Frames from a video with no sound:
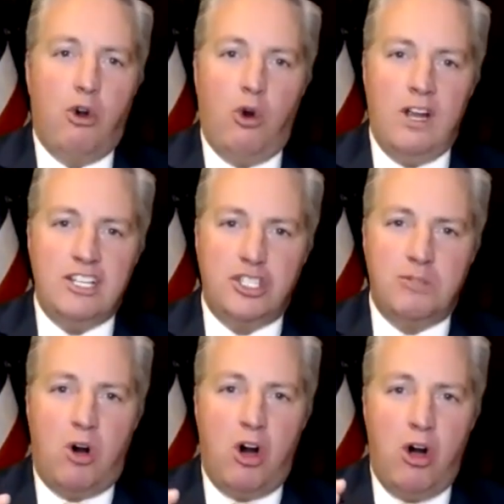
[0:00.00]
or a
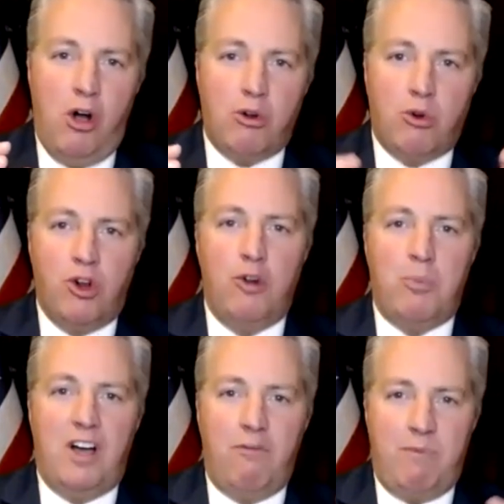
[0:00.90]
small
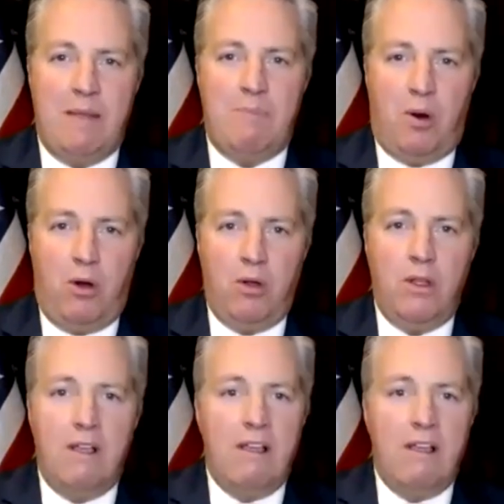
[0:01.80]
group of people.